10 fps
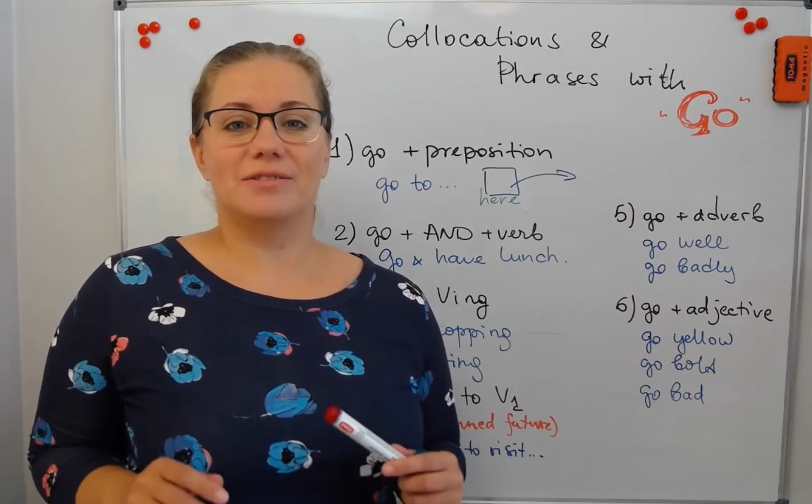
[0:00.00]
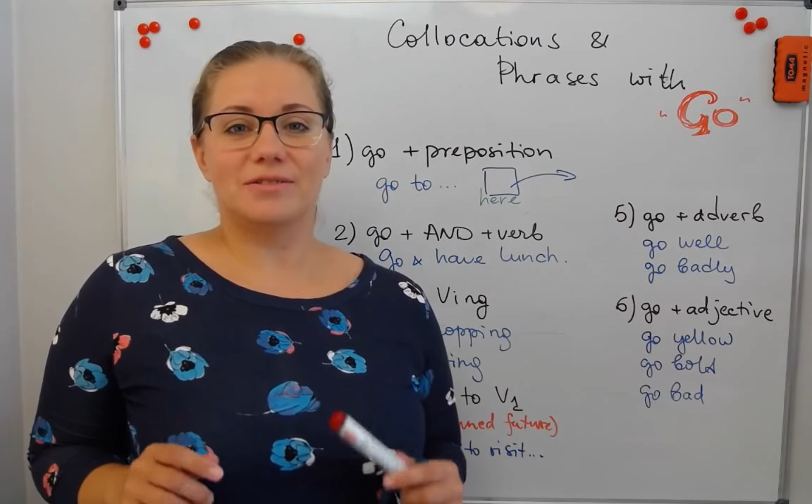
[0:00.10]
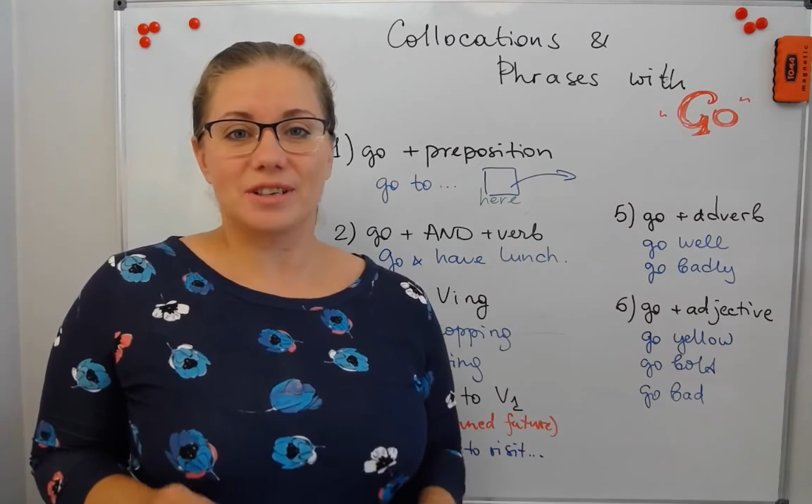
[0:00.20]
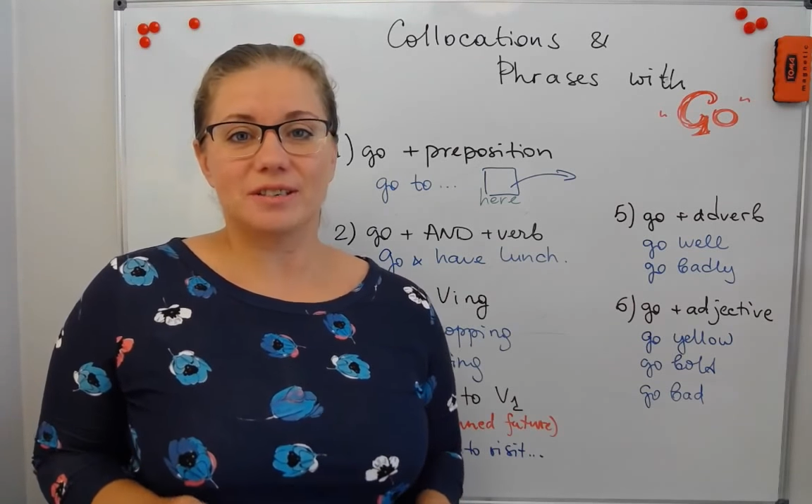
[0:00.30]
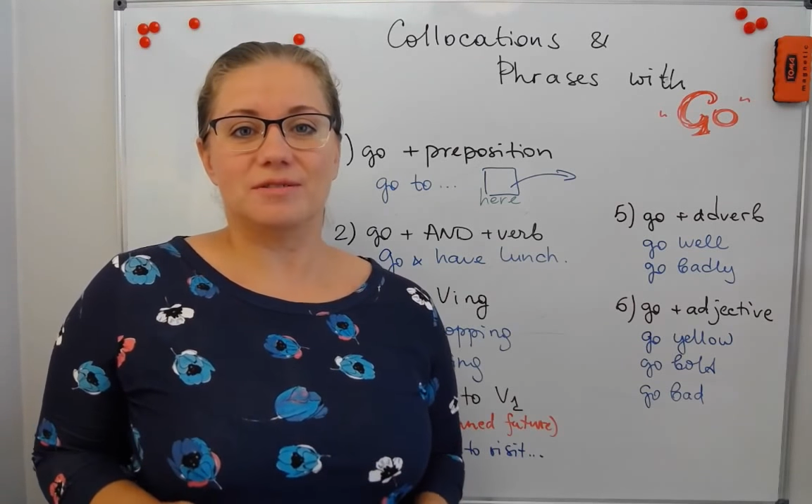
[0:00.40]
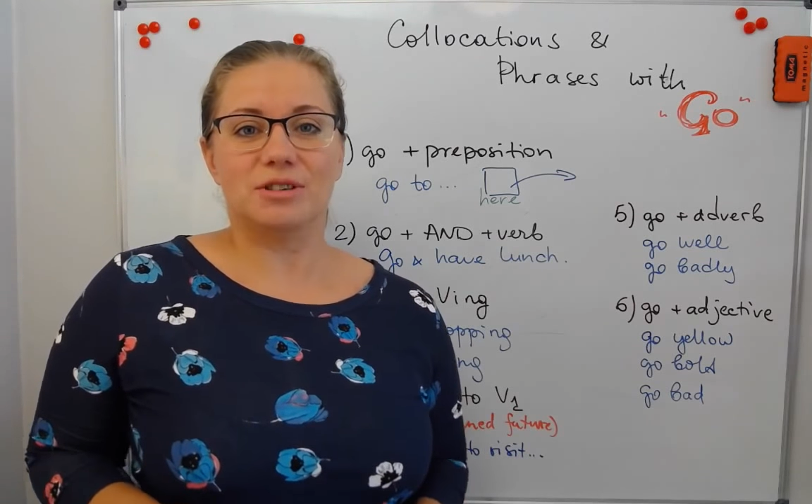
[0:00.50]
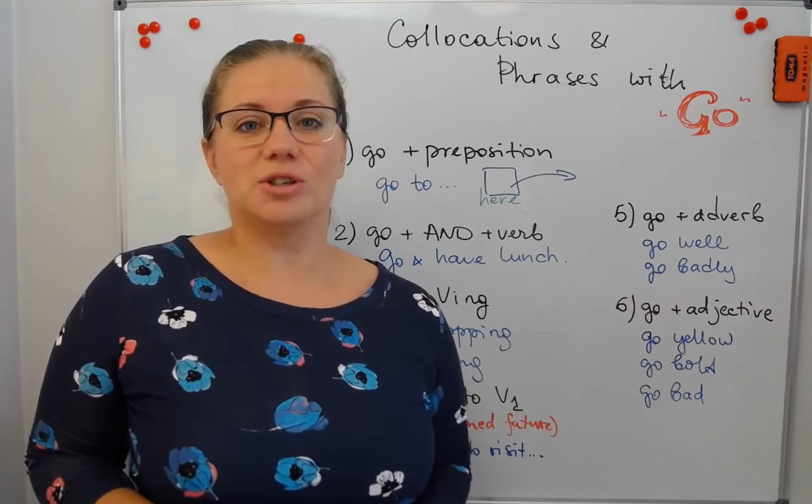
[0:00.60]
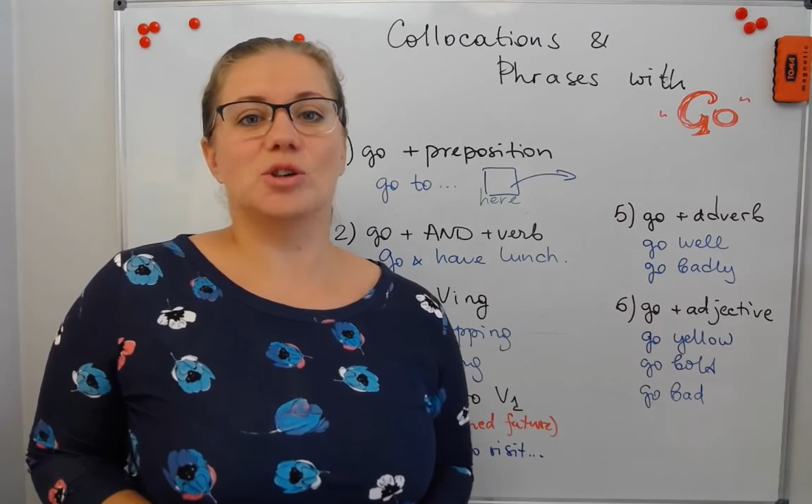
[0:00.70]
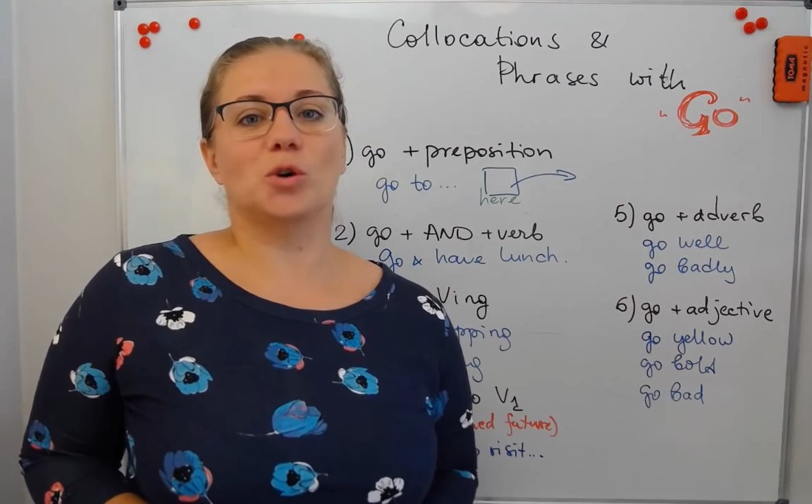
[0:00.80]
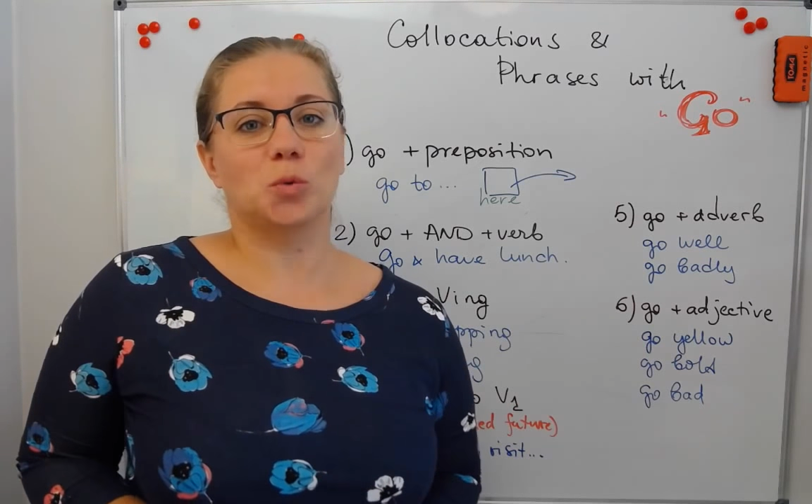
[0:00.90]
This
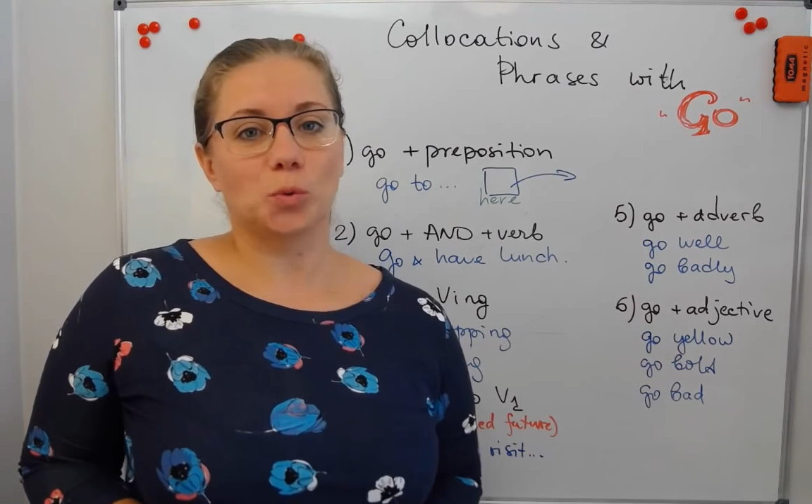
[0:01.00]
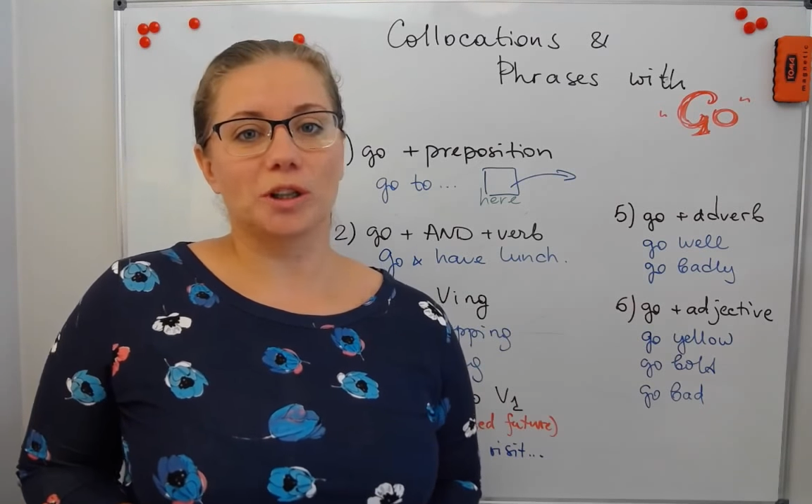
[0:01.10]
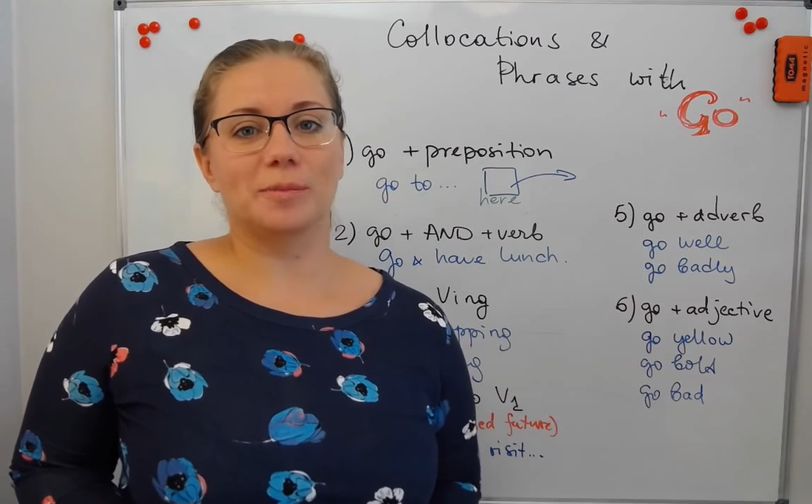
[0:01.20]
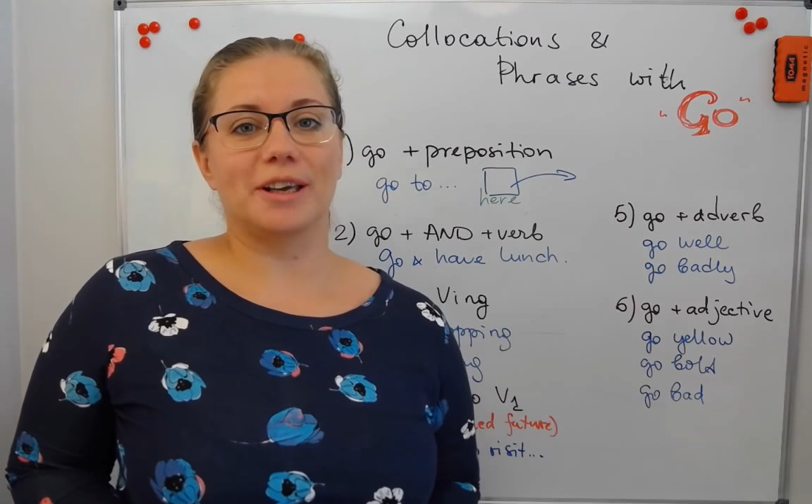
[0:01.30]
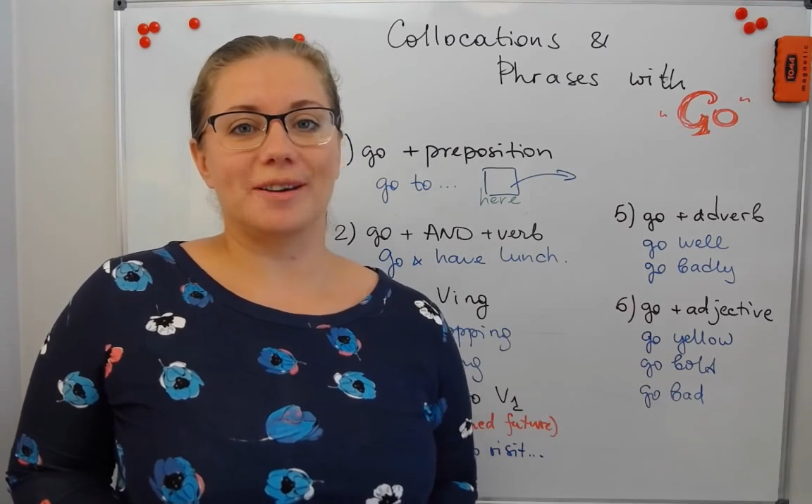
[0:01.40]
video will be